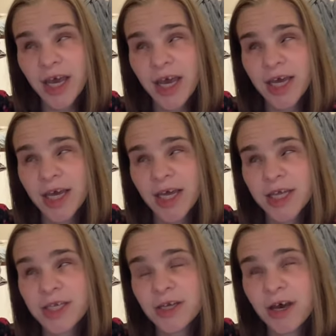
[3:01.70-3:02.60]

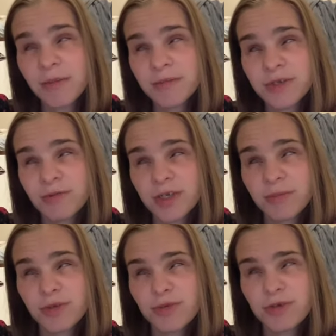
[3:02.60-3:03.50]
and with some
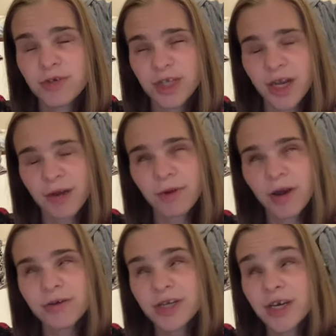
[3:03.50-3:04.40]
new music that I
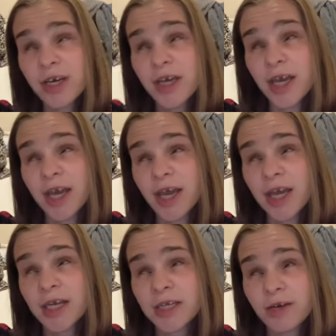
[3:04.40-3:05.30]
wrote,
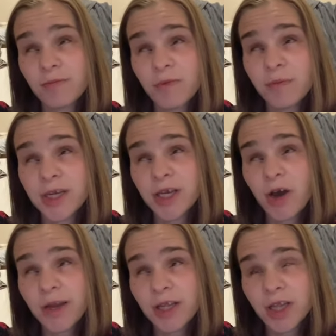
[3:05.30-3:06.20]
and we will be
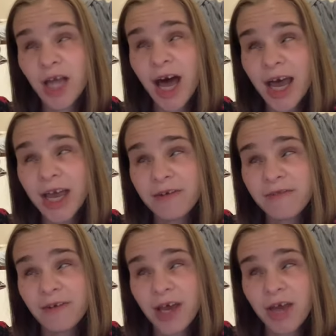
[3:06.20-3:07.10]
going live
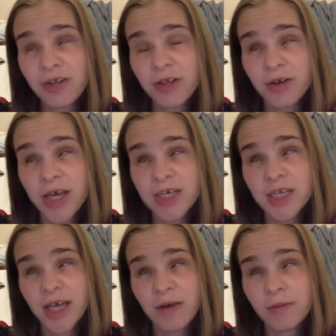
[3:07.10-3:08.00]
at the location
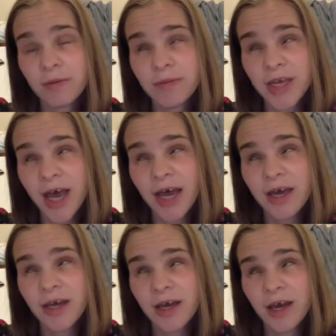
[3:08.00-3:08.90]
that we will be at,
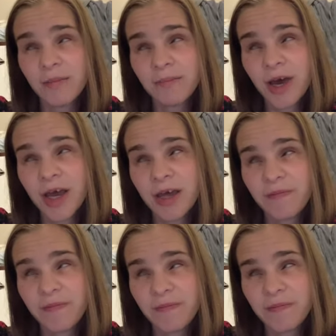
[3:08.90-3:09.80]
but
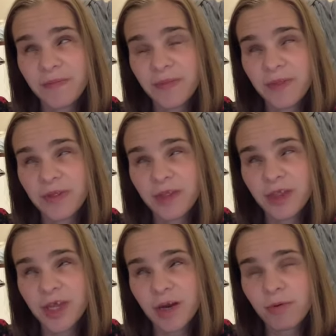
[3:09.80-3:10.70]

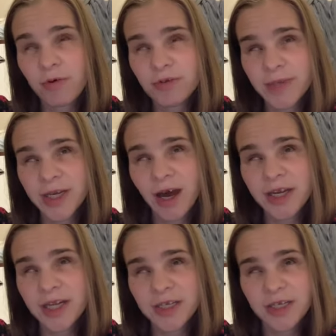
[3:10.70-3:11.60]
there won't be an
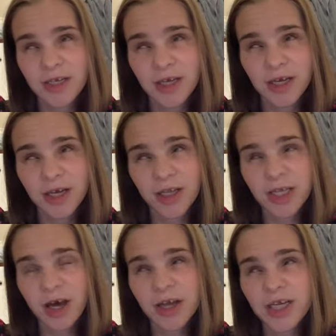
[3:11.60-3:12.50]
audience. Like,
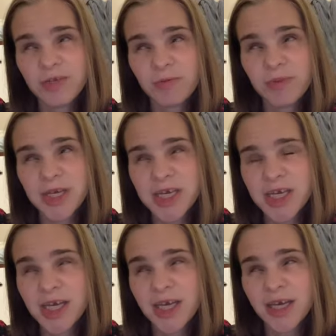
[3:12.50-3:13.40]
the audience will be